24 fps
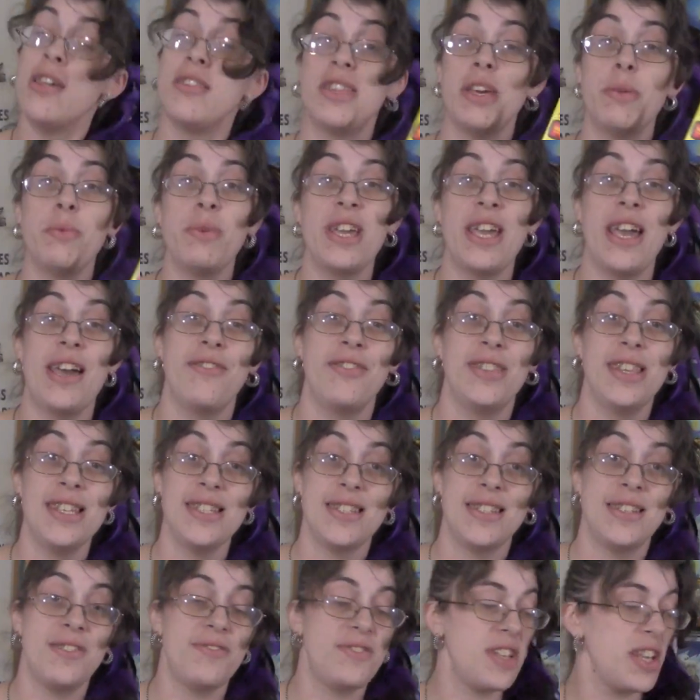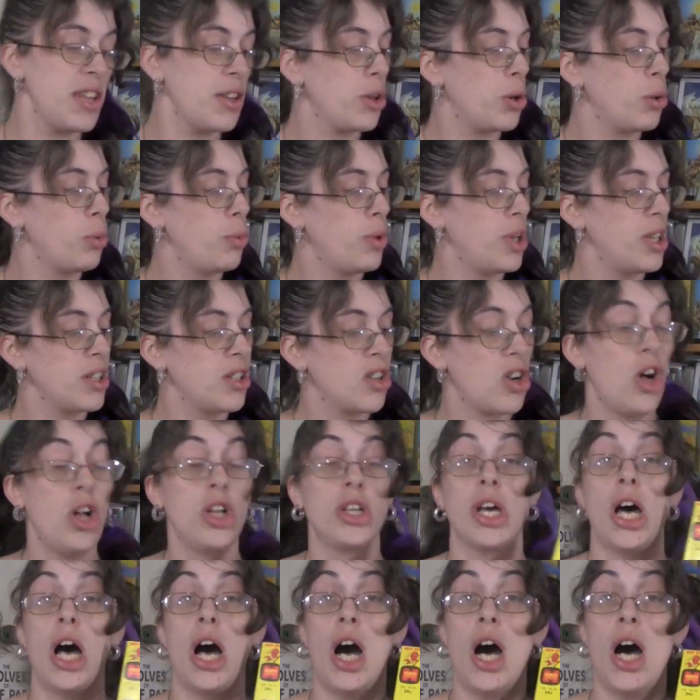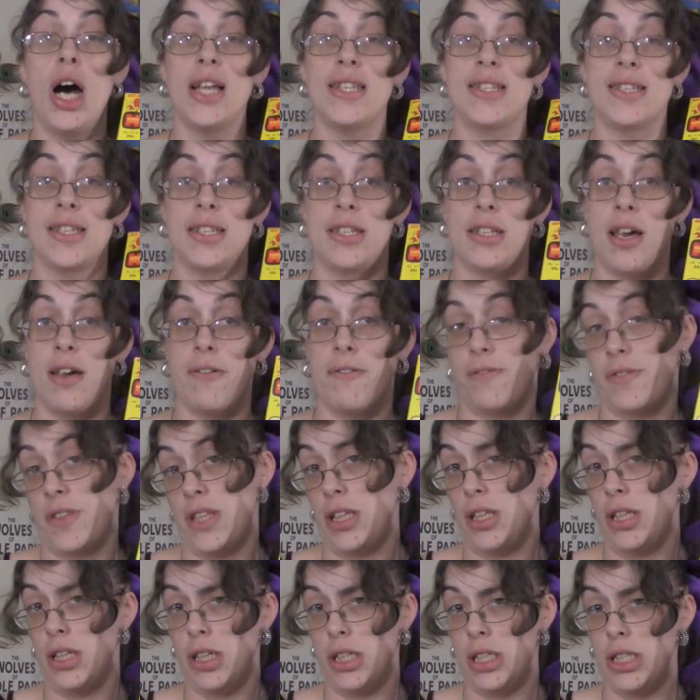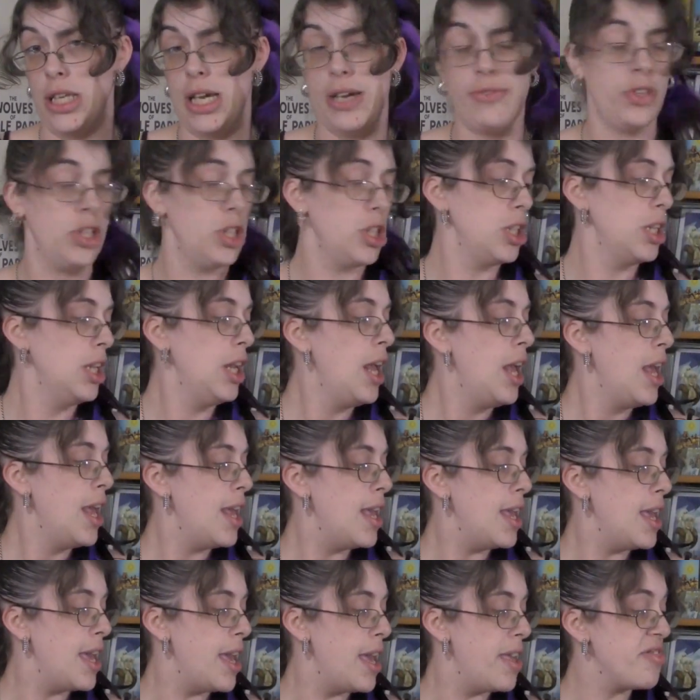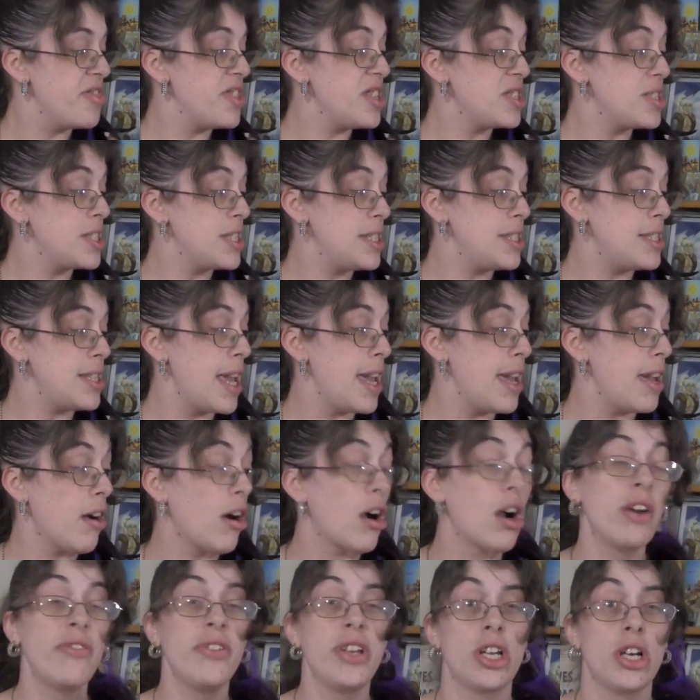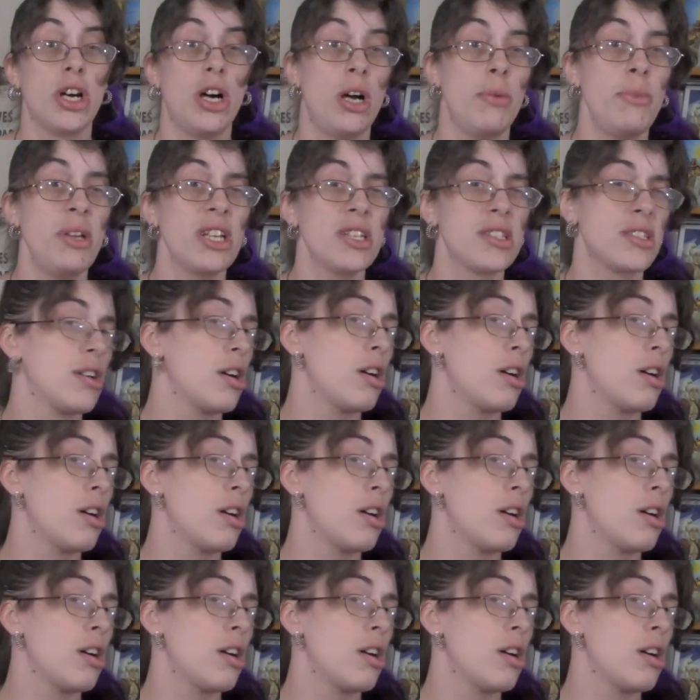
Then we have this nifty little one called Hot Stuff, the Little Devil. And this is a Harvey Comics.